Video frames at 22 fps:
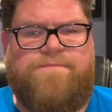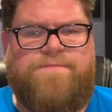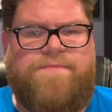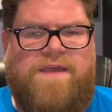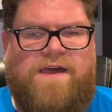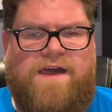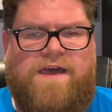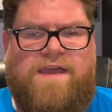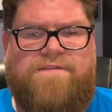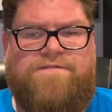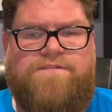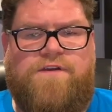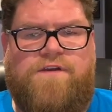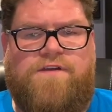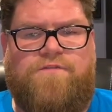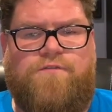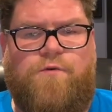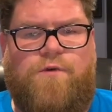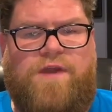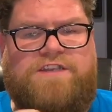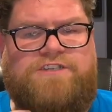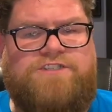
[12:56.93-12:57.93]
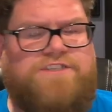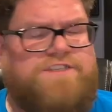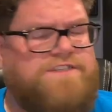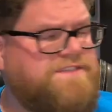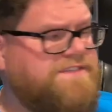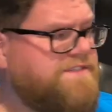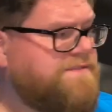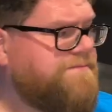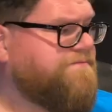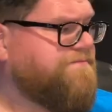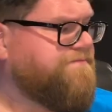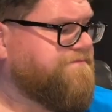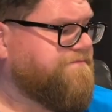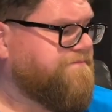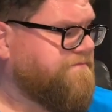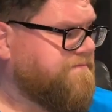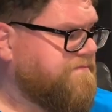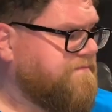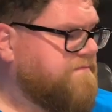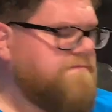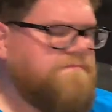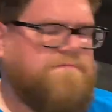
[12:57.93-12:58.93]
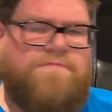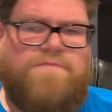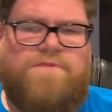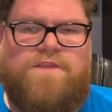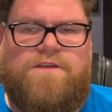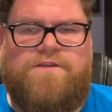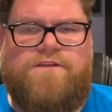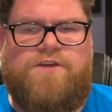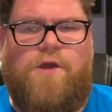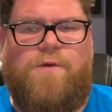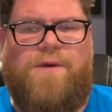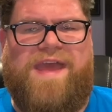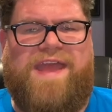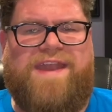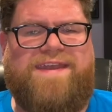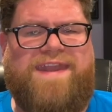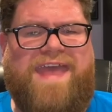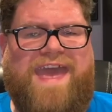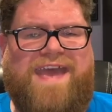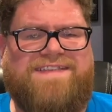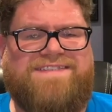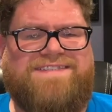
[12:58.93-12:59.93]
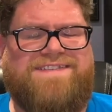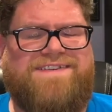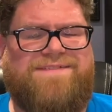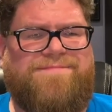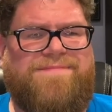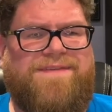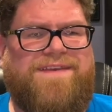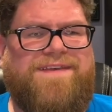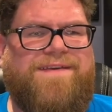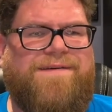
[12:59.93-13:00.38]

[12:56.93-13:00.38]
if you have questions, go ahead and ask them.